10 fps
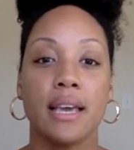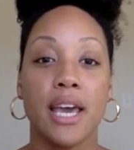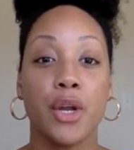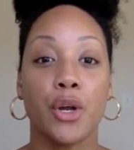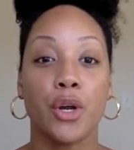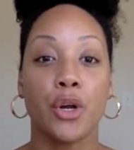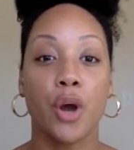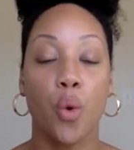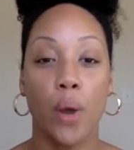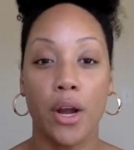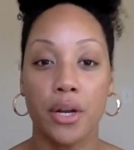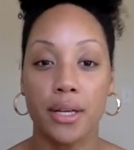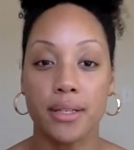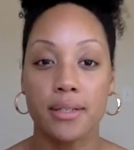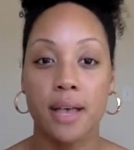inner
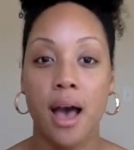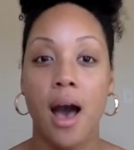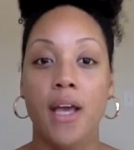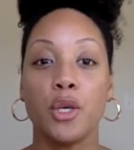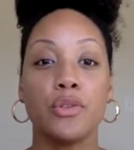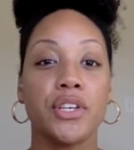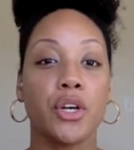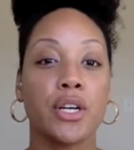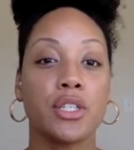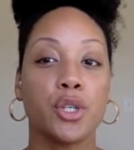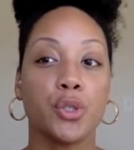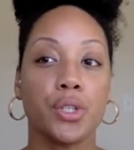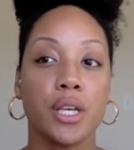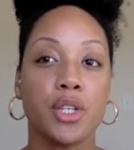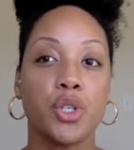awareness, using your
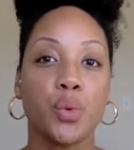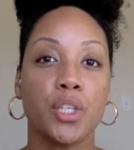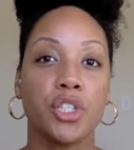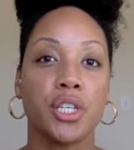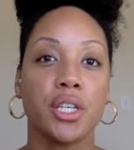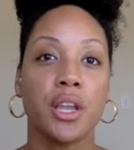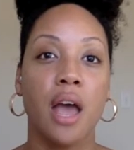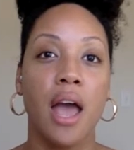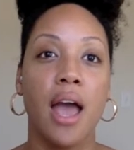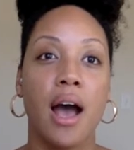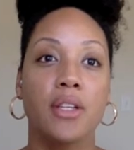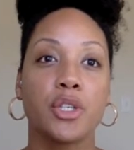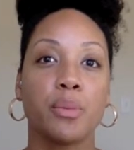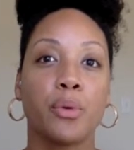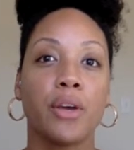intuition
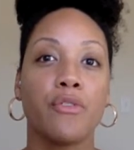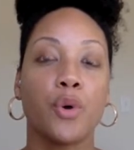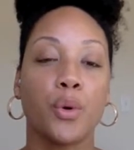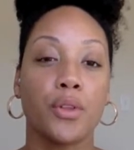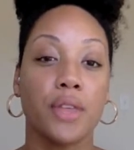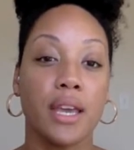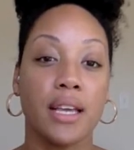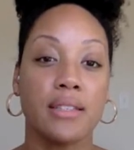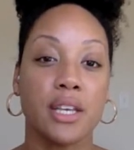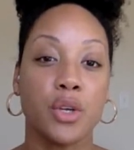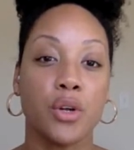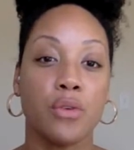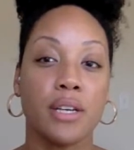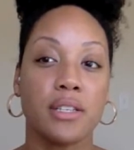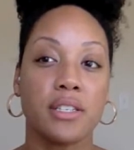to bring forward things that you don't
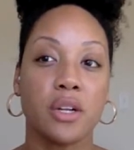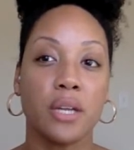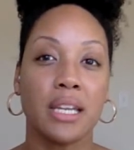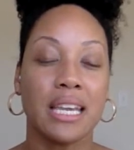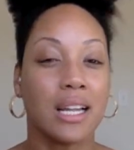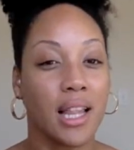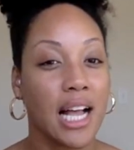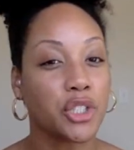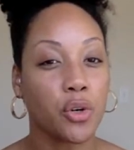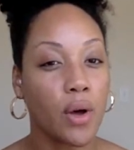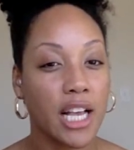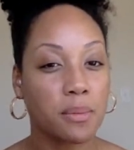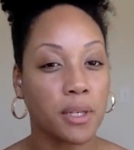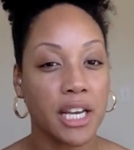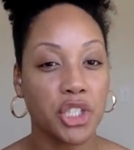necessarily need a logical
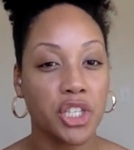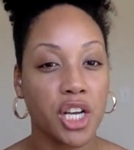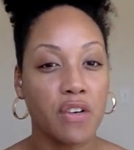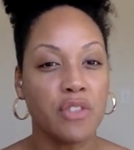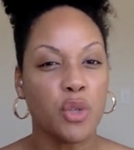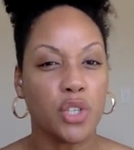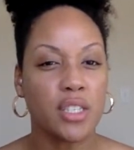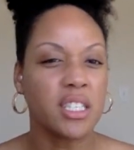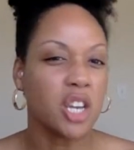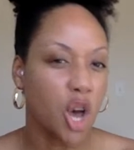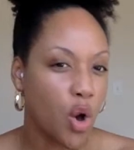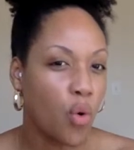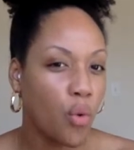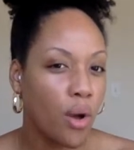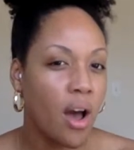explanation of. You just
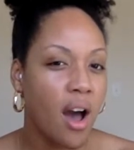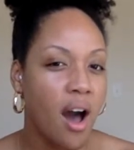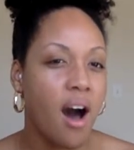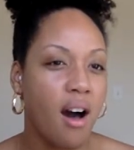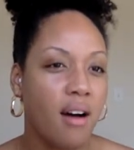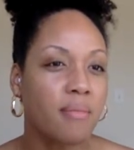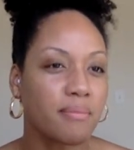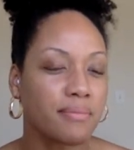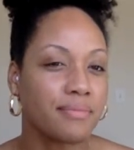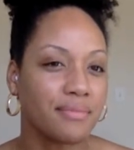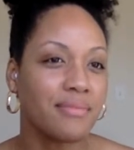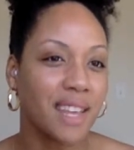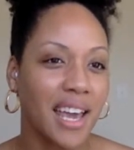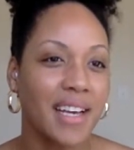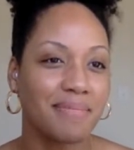know.
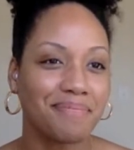Yeah.